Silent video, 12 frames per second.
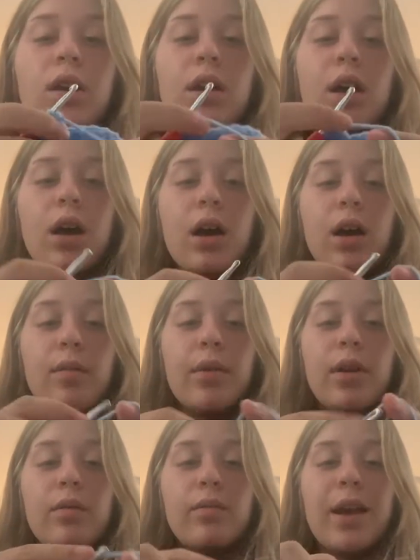By
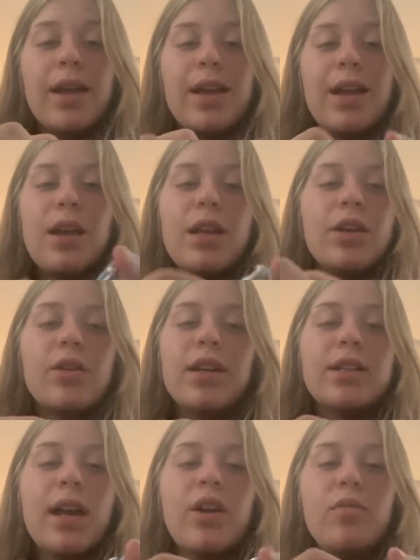an
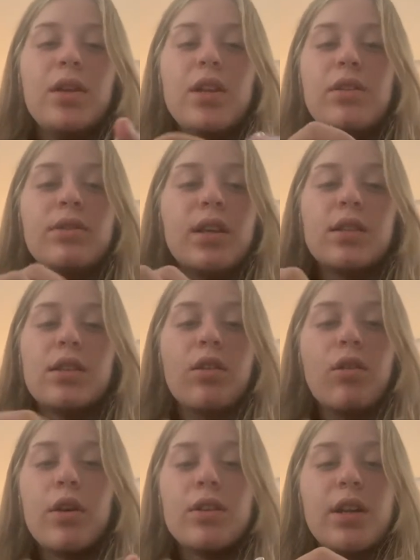increase, I don't mean using single
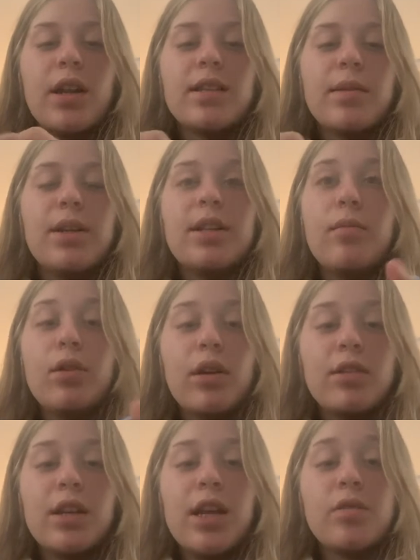crochets, I mean double
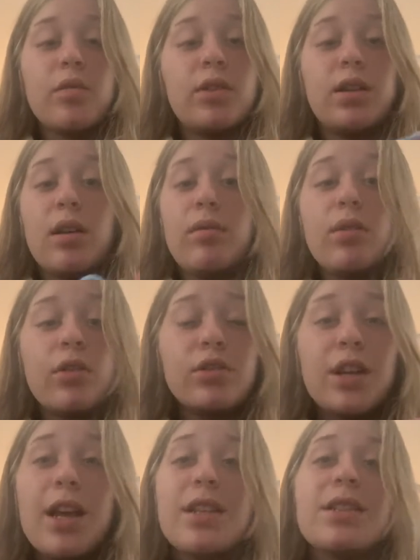crochets. We're using double
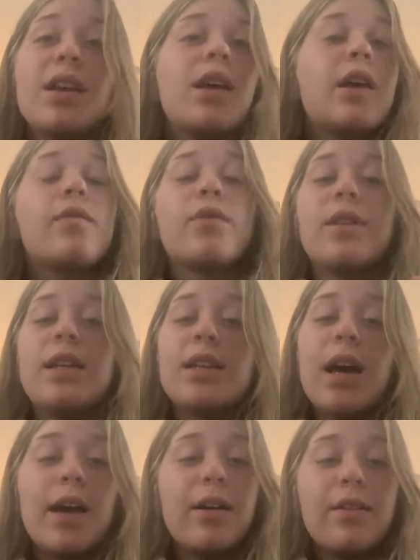crochets for the
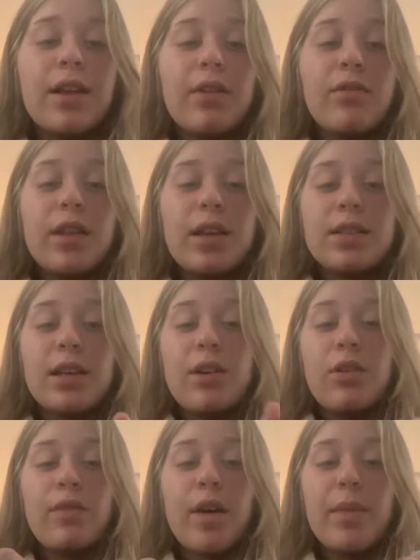entire thing of this. I don't
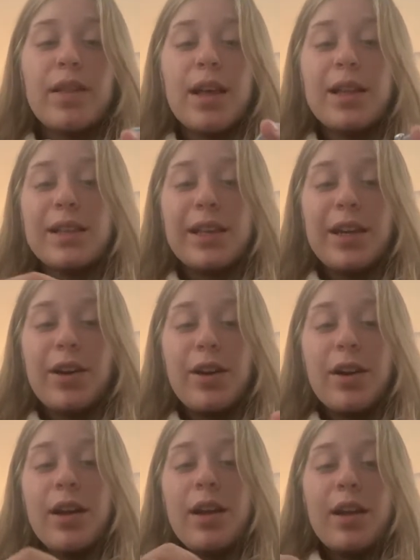know if I made that
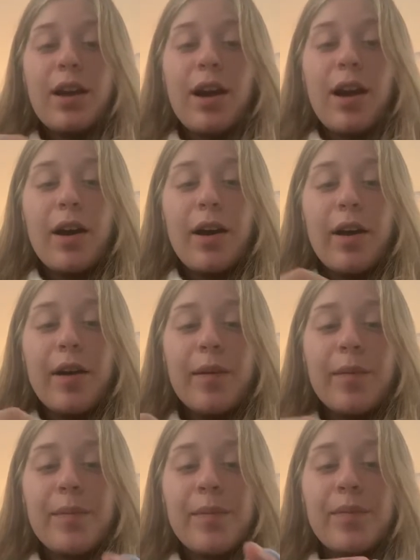clear.
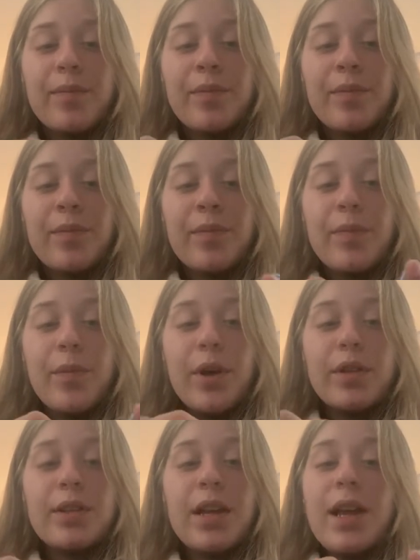
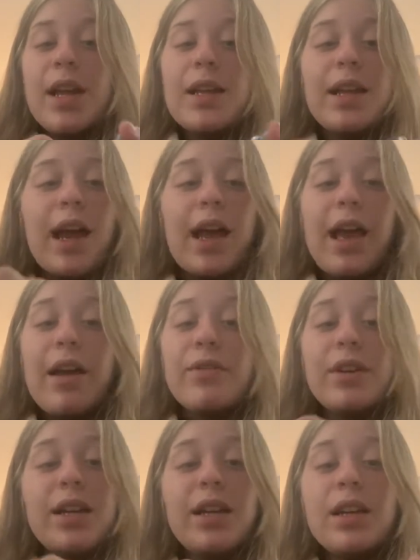But yeah,
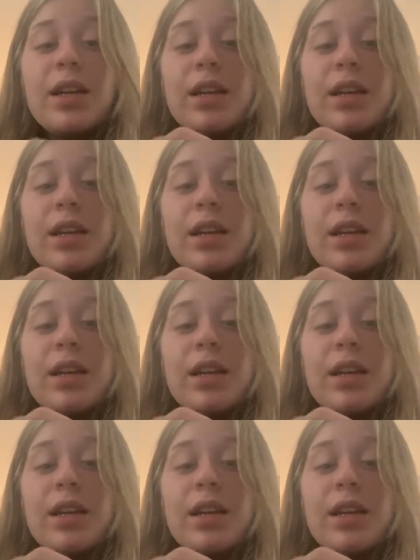every